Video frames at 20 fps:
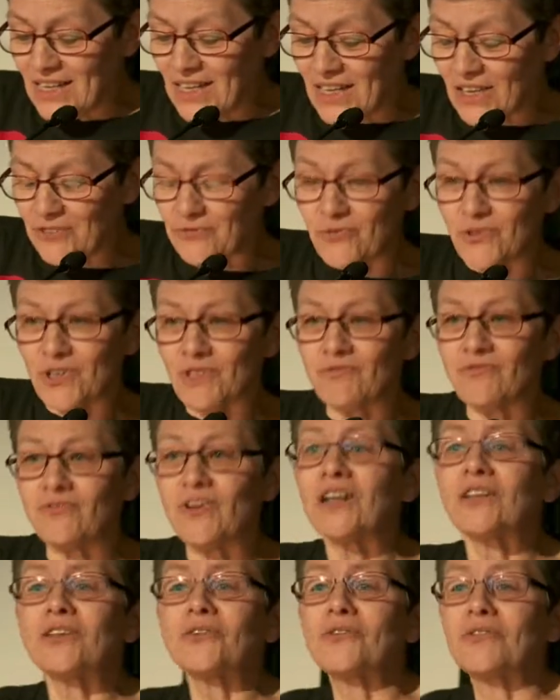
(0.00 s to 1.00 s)
If we
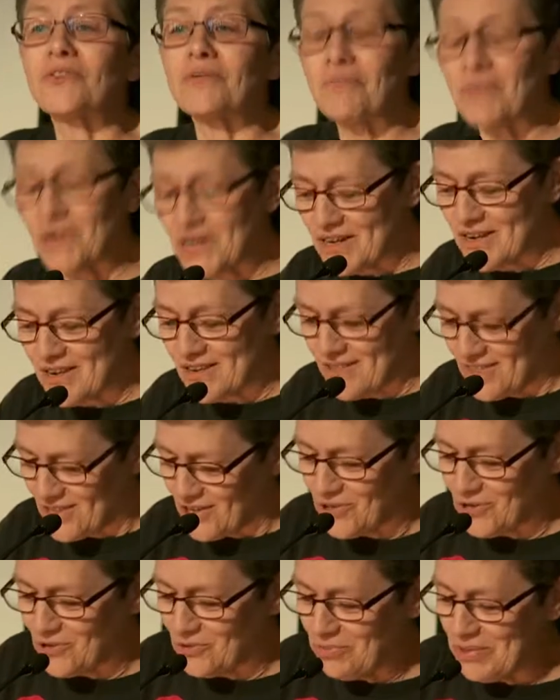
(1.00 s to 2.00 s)
follow the money,
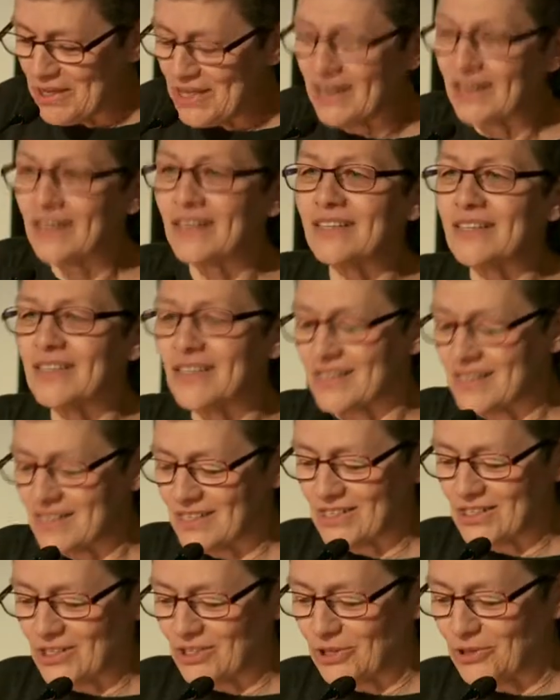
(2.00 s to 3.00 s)
though, behind this
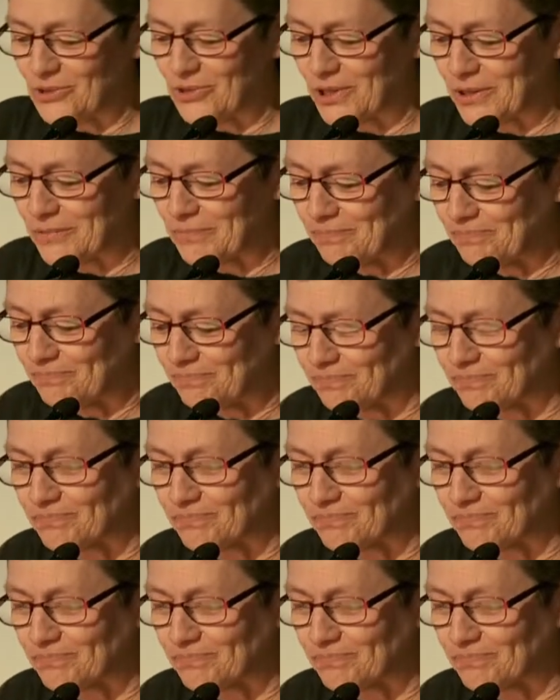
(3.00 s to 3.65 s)
slogan,